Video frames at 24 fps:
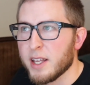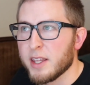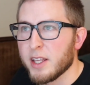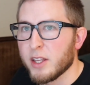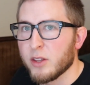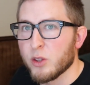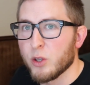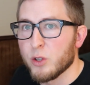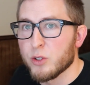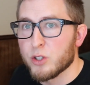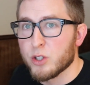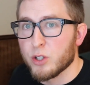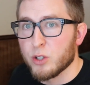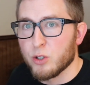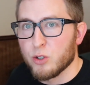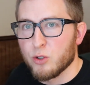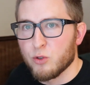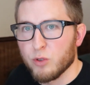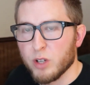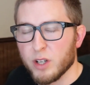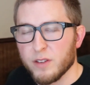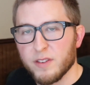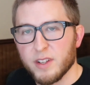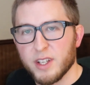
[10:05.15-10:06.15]
I think those that are
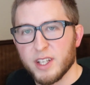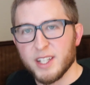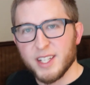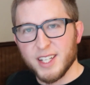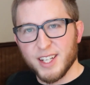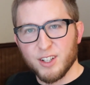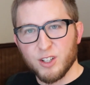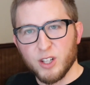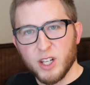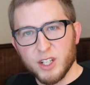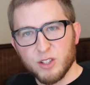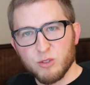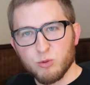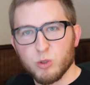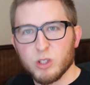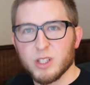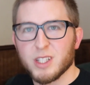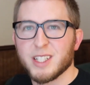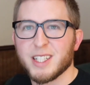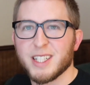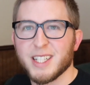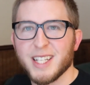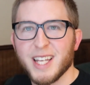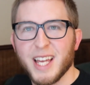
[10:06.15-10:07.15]
driven and are like
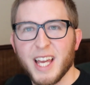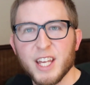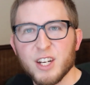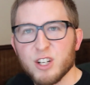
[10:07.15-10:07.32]
really